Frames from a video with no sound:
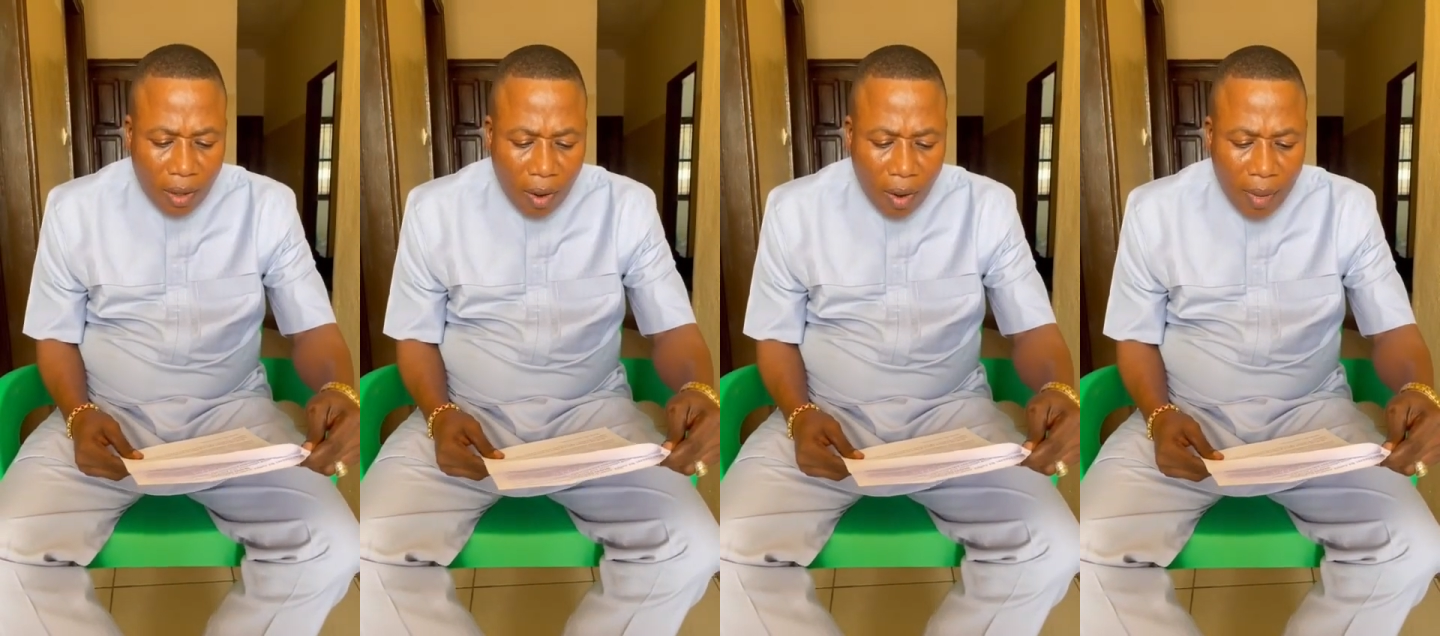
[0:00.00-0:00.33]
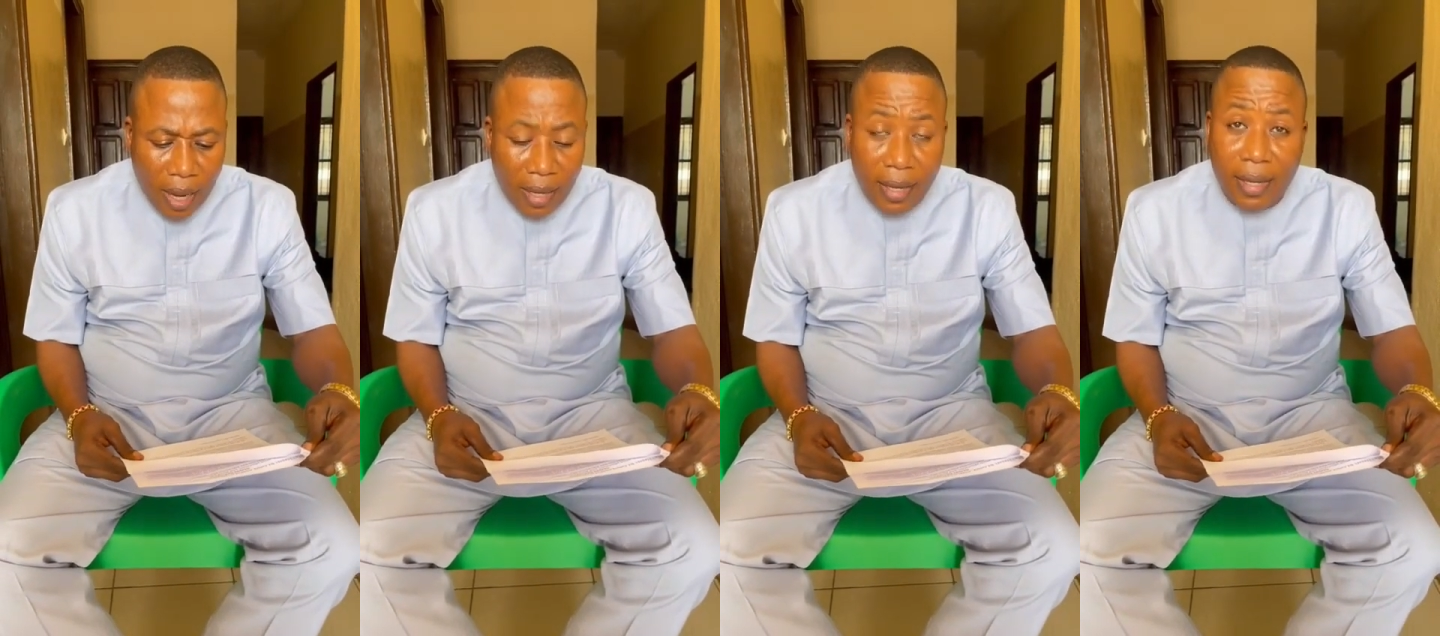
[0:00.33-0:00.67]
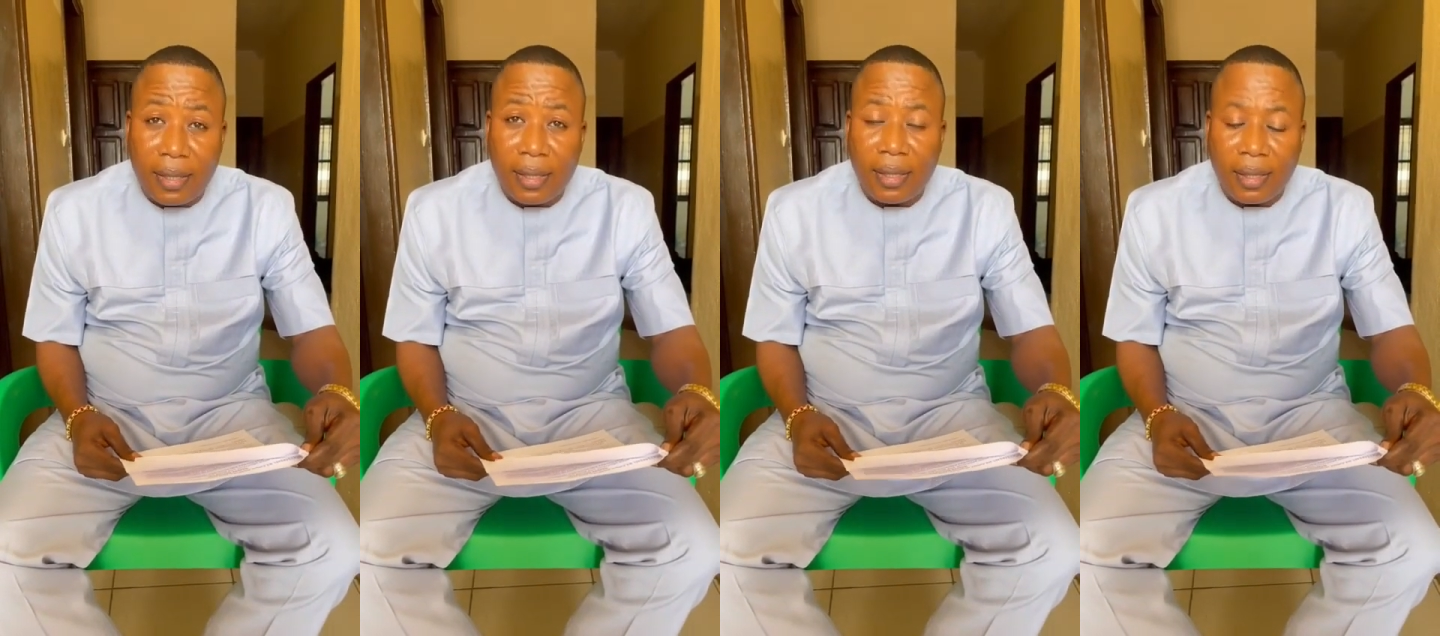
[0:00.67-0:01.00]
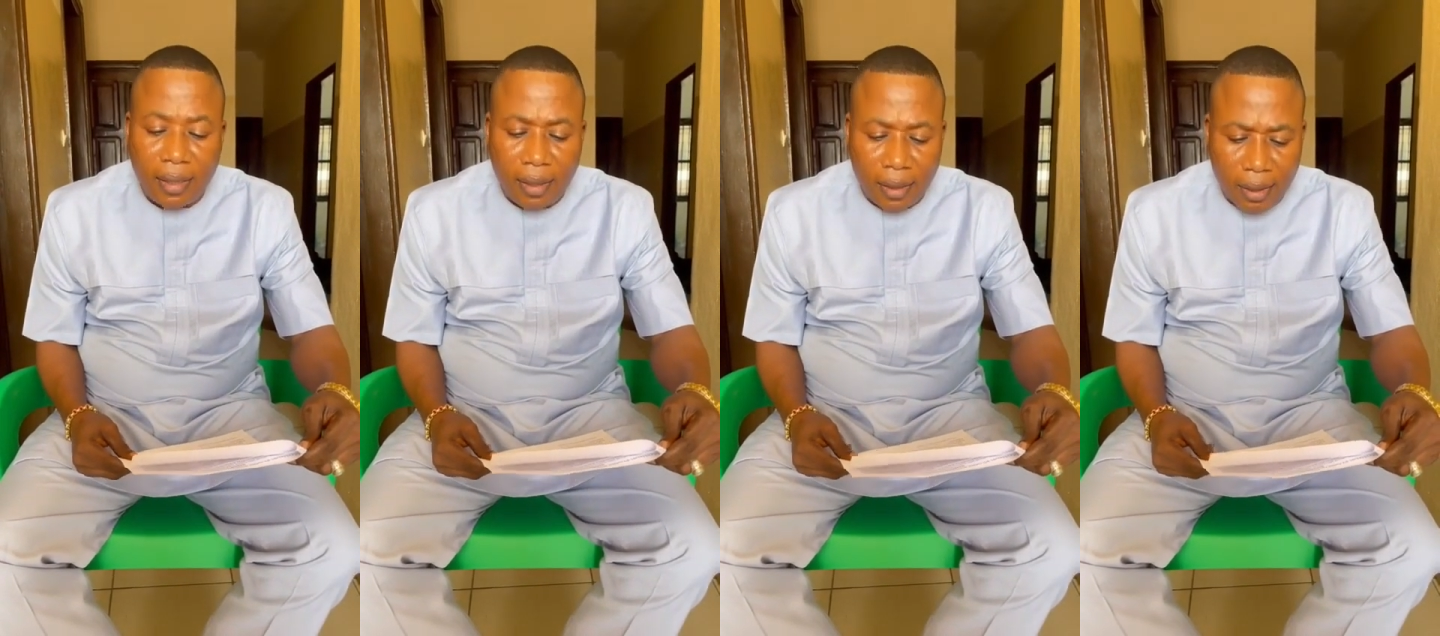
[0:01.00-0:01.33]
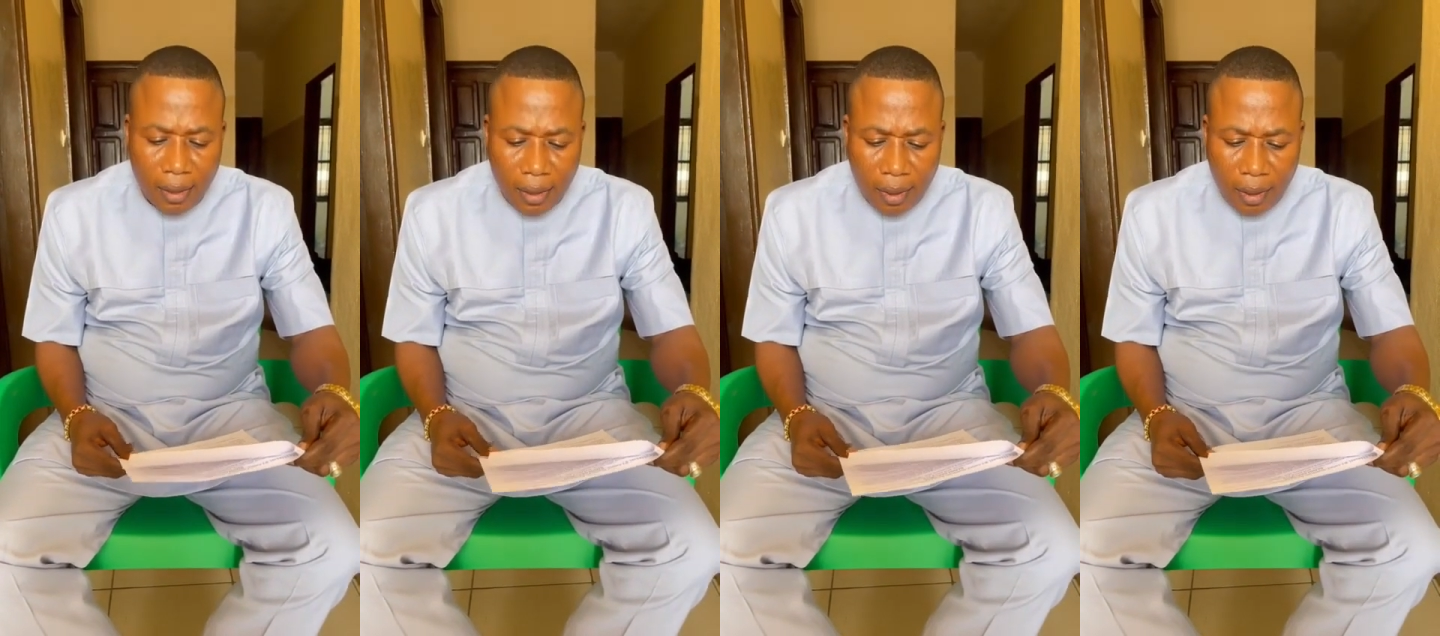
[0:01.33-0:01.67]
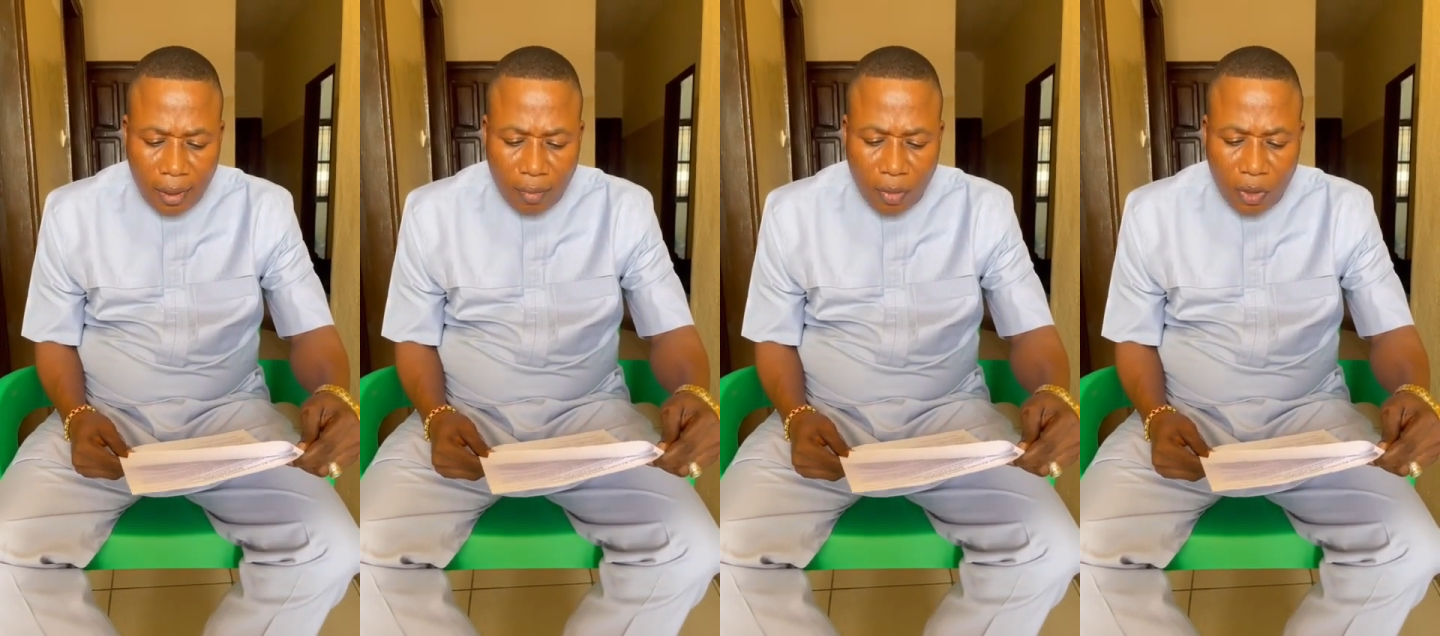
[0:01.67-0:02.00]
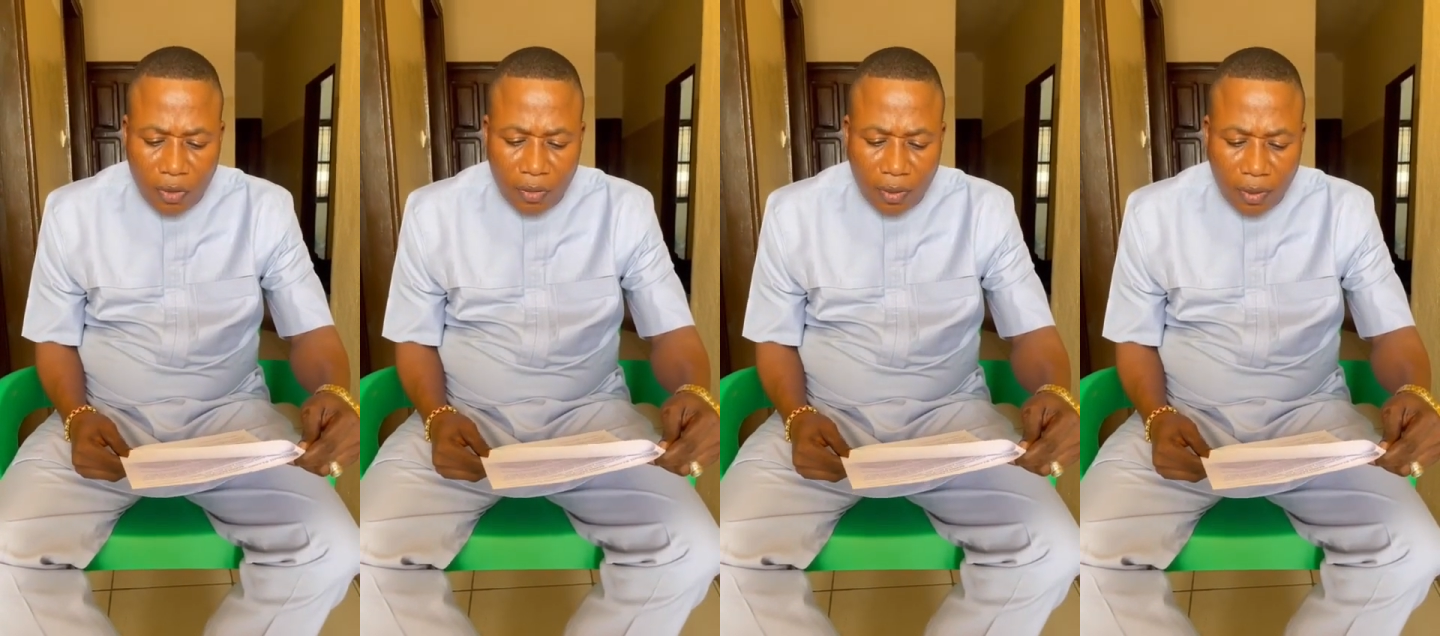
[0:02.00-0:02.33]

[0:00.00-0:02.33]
on my list, but